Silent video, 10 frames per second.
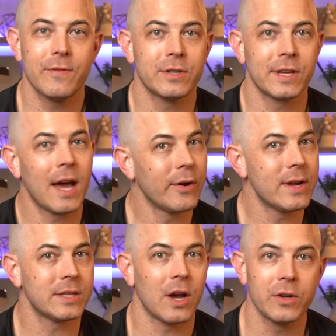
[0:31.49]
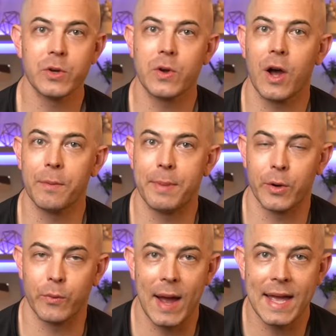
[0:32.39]
Versicolor is also called
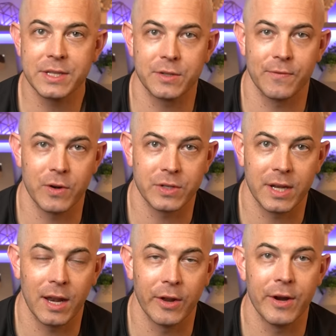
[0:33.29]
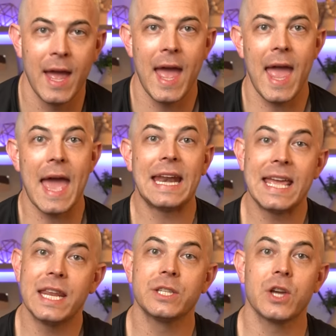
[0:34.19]
pityriasis versicolor, and
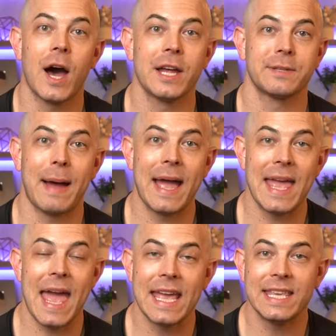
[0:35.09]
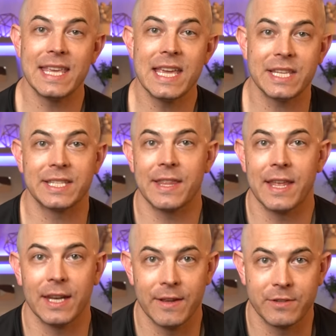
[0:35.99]
it is caused by a yeast
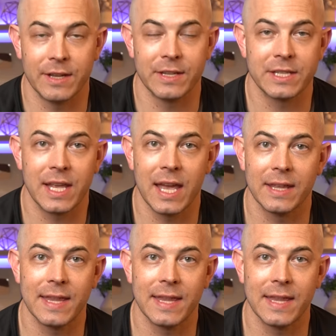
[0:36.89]
that lives on the skin.